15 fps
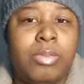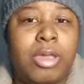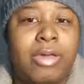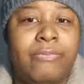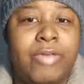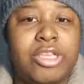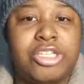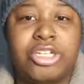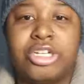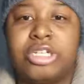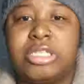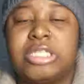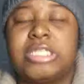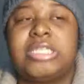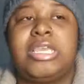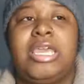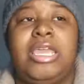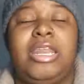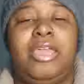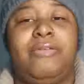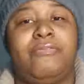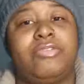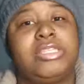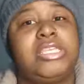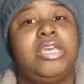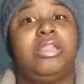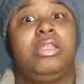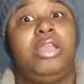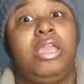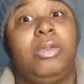Adventures in
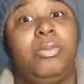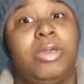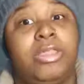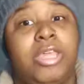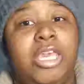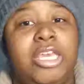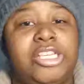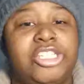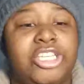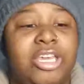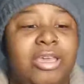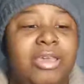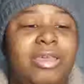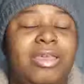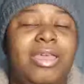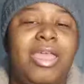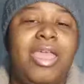Infertility with Keisha.